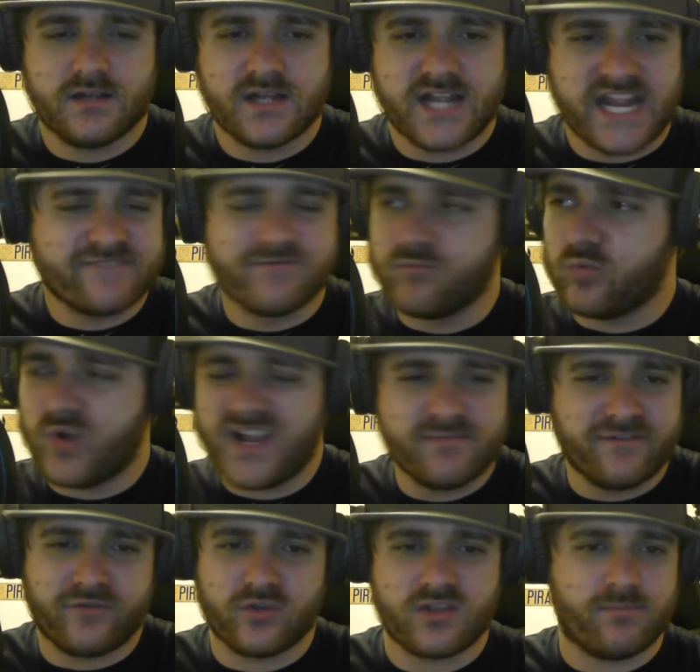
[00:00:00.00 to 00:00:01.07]
Even way
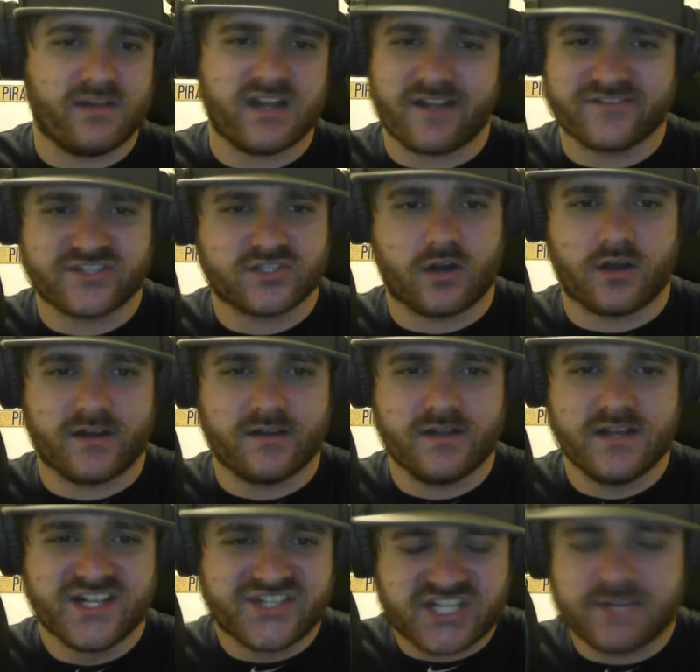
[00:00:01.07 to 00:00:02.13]
before the playoffs started.
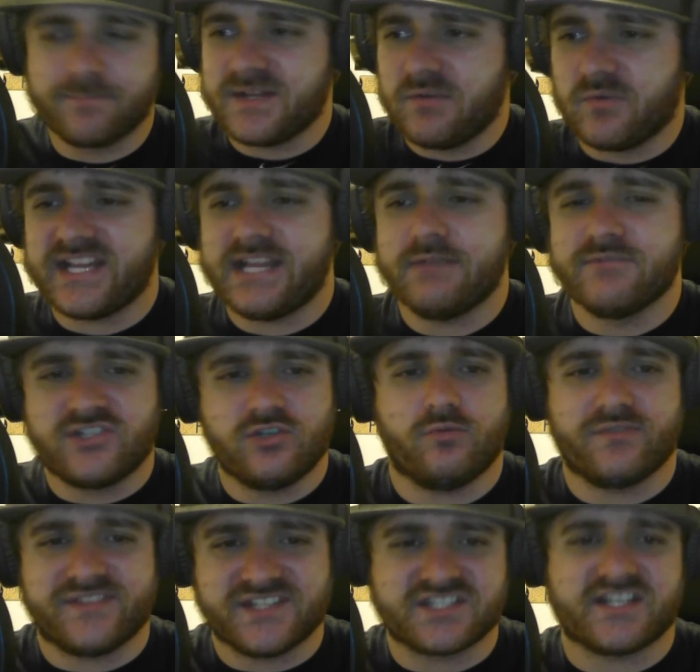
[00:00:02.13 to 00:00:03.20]
Simply what he was doing
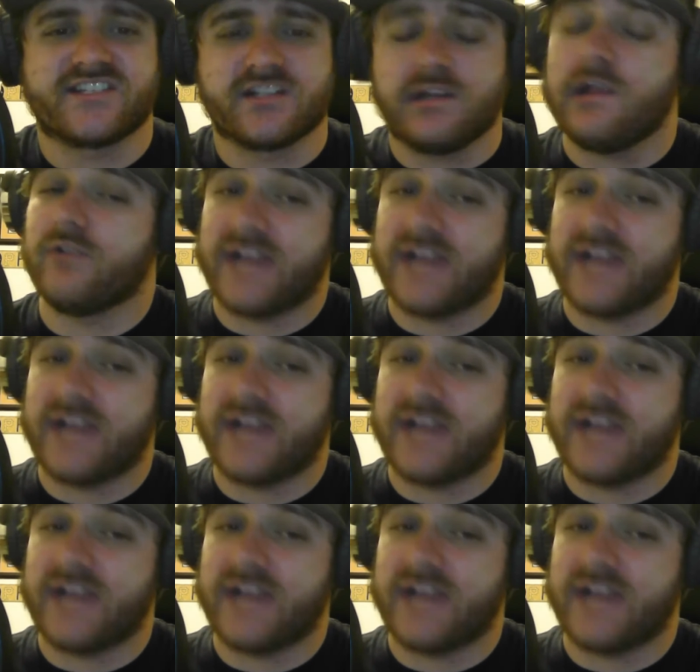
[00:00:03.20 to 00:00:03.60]
with the Suns alone.